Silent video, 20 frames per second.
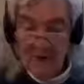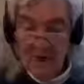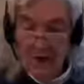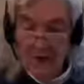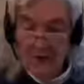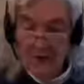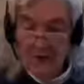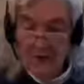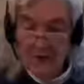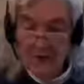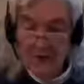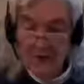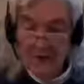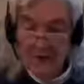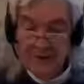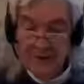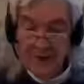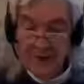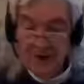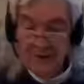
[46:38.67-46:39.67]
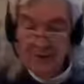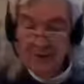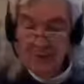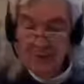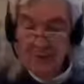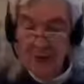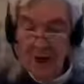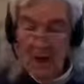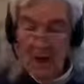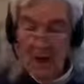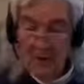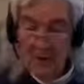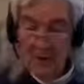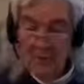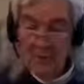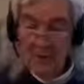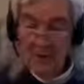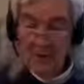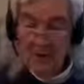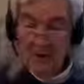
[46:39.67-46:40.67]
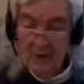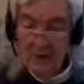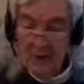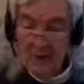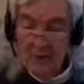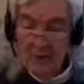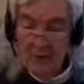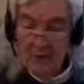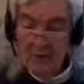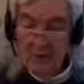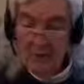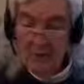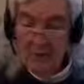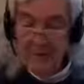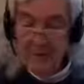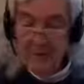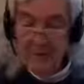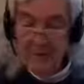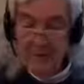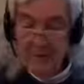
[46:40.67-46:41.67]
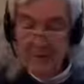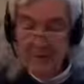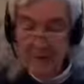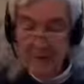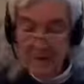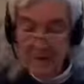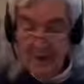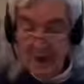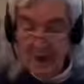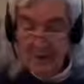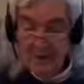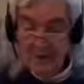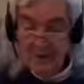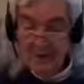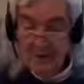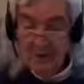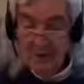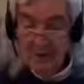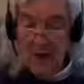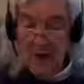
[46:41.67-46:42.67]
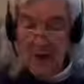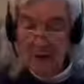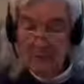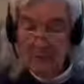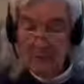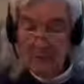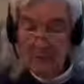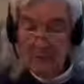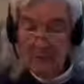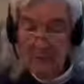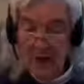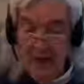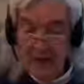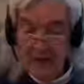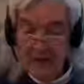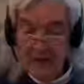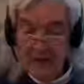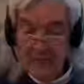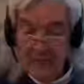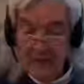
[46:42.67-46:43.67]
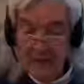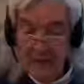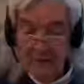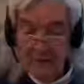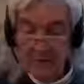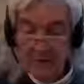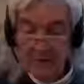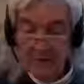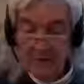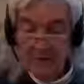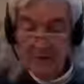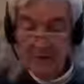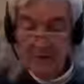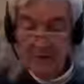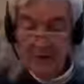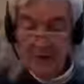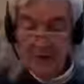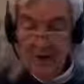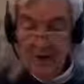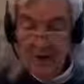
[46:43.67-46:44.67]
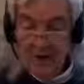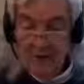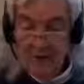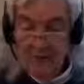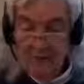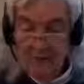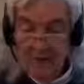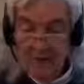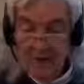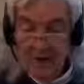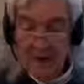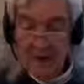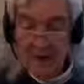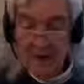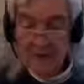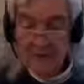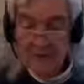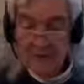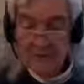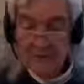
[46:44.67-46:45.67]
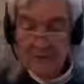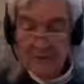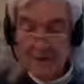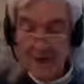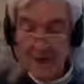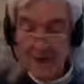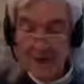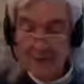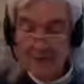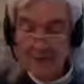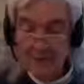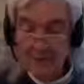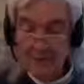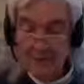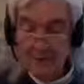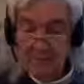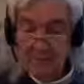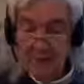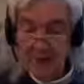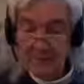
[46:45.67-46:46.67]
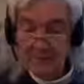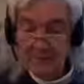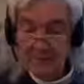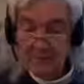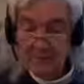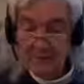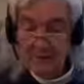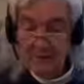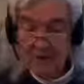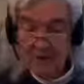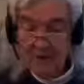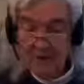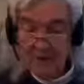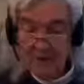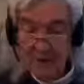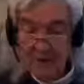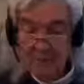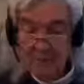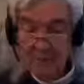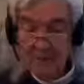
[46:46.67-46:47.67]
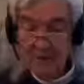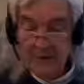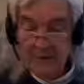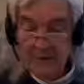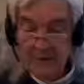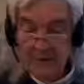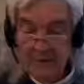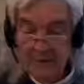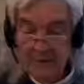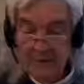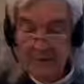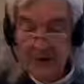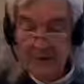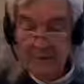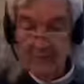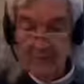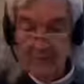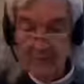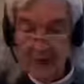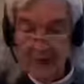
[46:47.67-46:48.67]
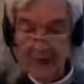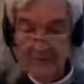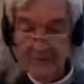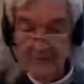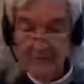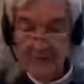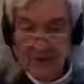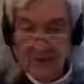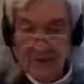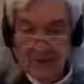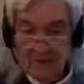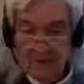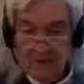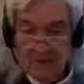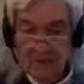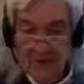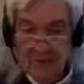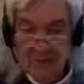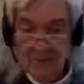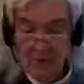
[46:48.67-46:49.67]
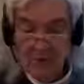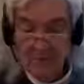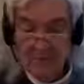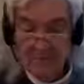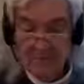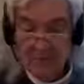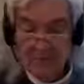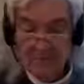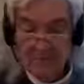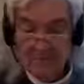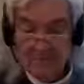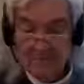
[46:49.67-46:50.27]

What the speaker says: Although she did not know how, she did not know how she would manage without it, she retired into silence with her mentor and pleaded to have the last veil removed.